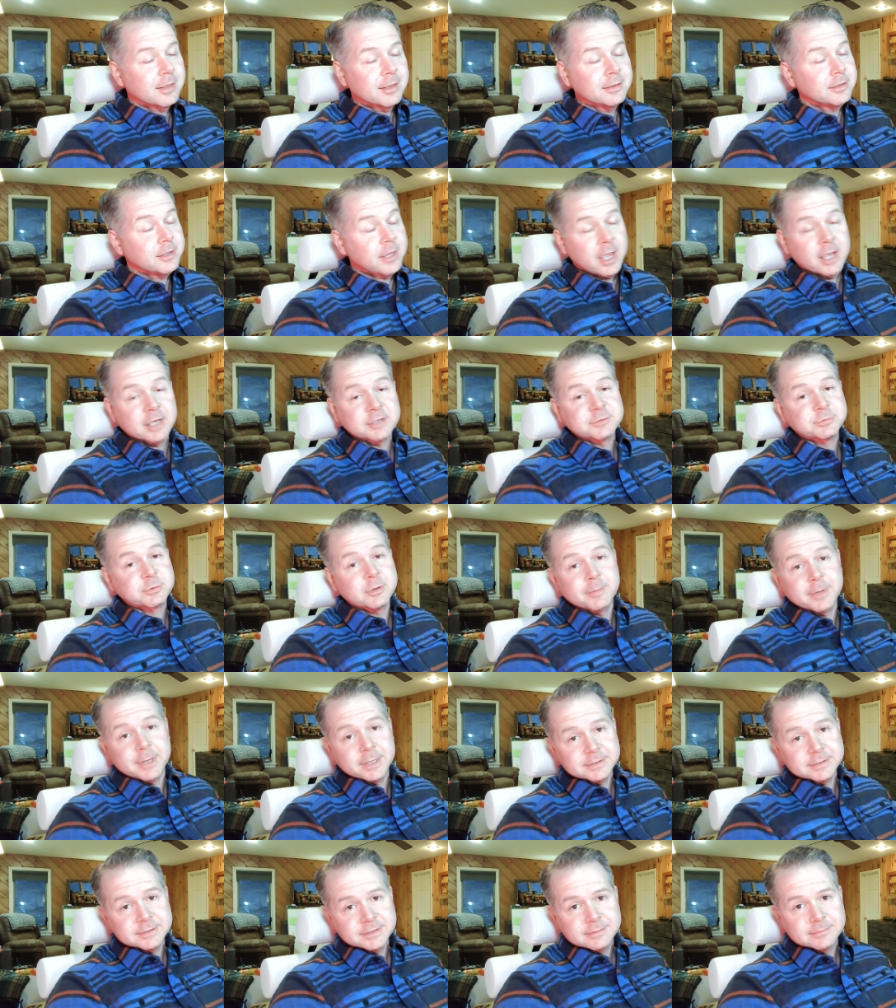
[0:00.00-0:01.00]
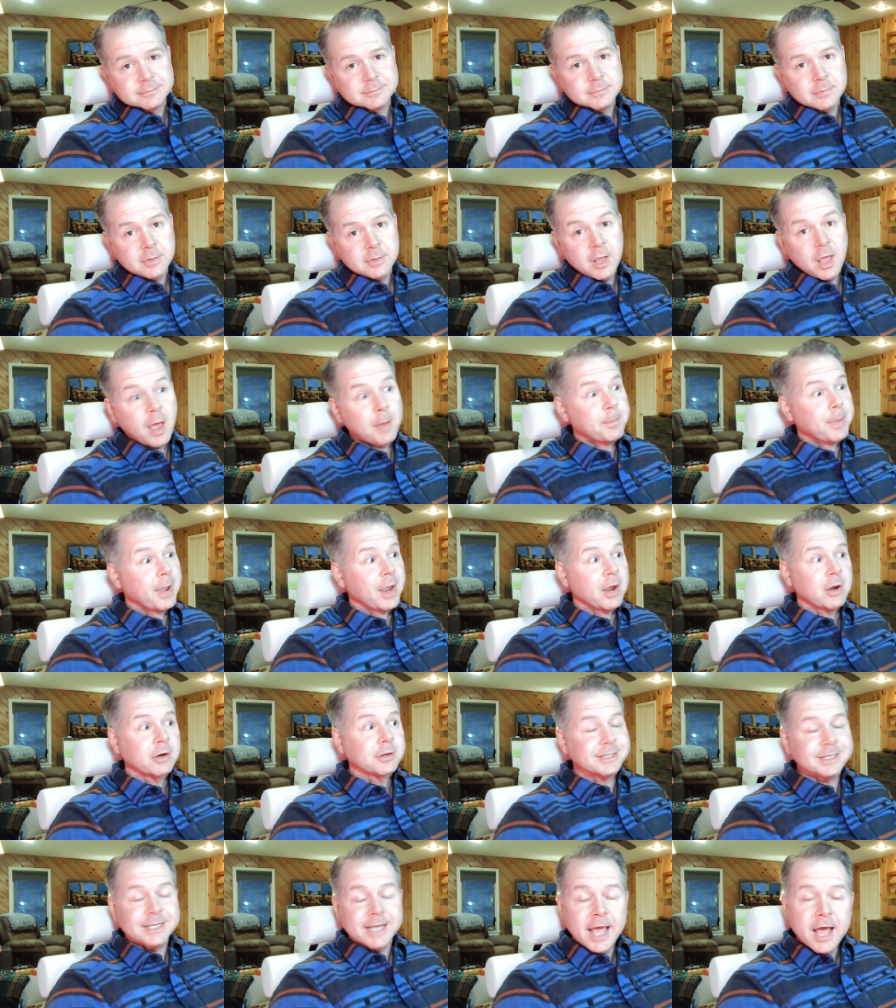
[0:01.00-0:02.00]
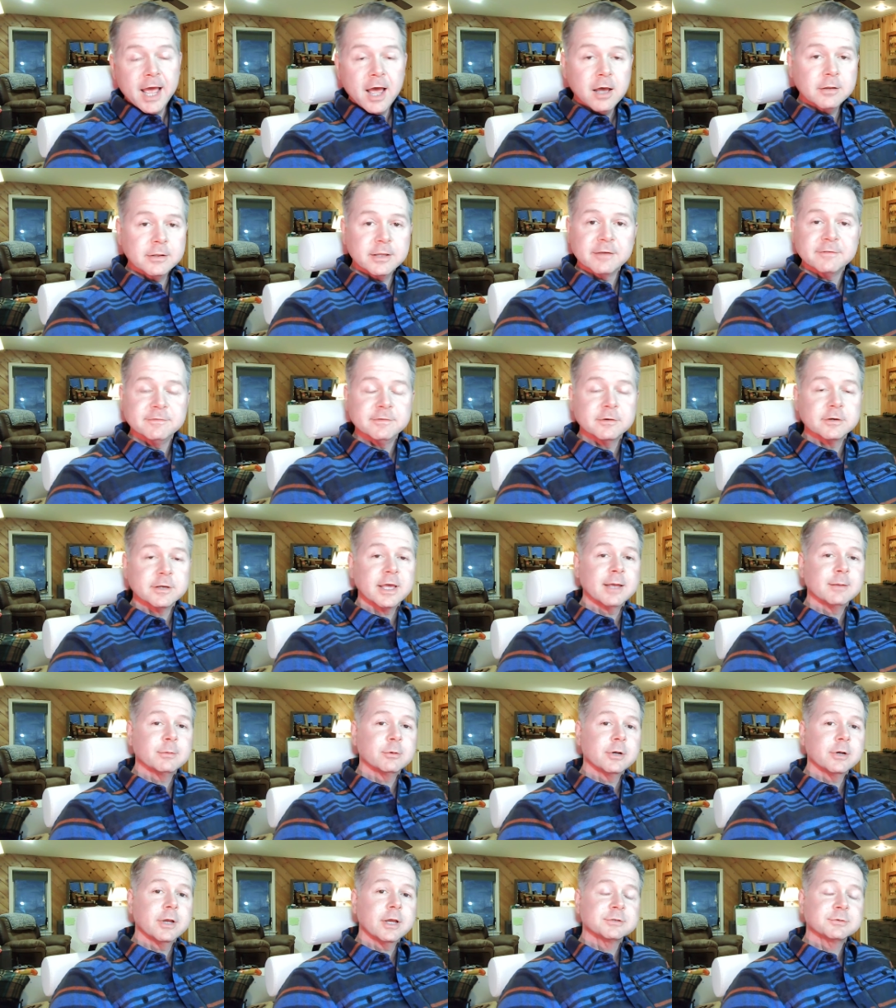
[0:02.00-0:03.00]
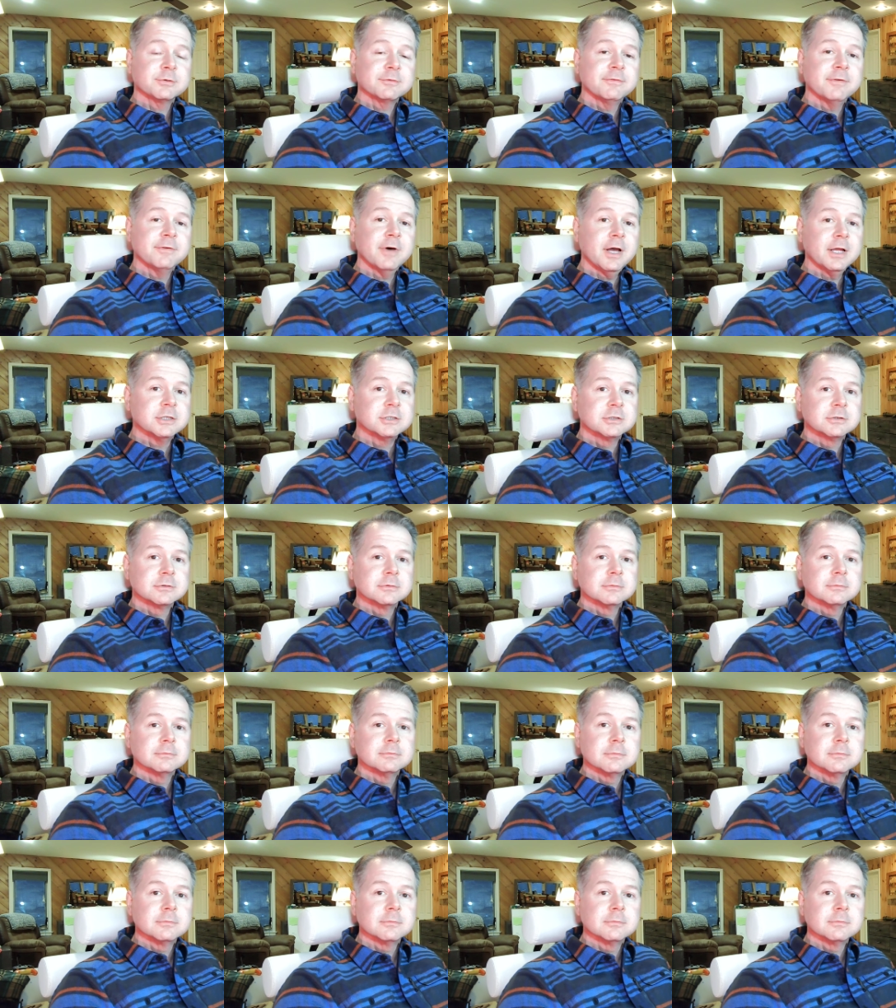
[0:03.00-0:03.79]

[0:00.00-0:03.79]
eggs were amazing. Apparently now they fill Cadbury eggs with fudge.